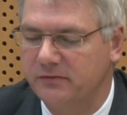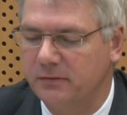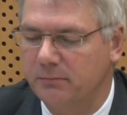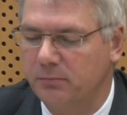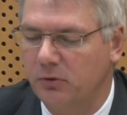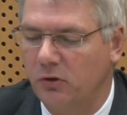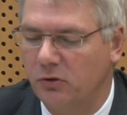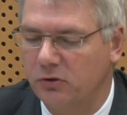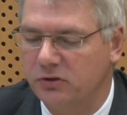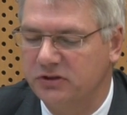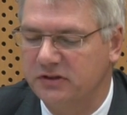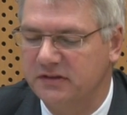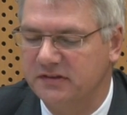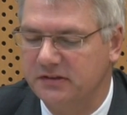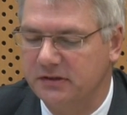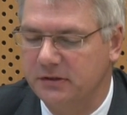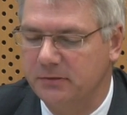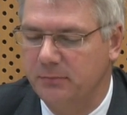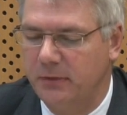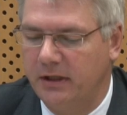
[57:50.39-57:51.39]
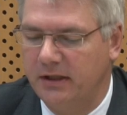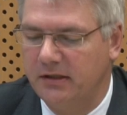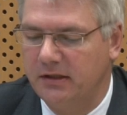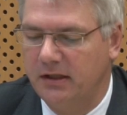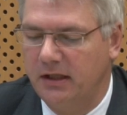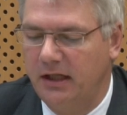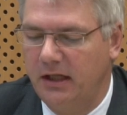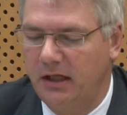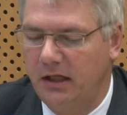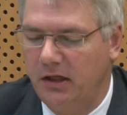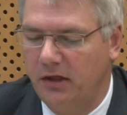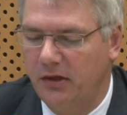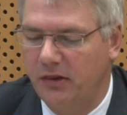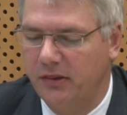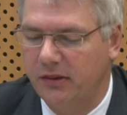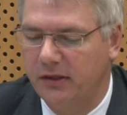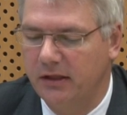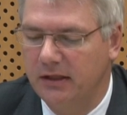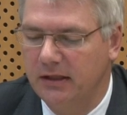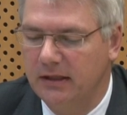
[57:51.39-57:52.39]
approaches in mental
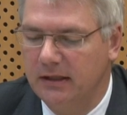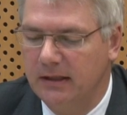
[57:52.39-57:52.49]
health.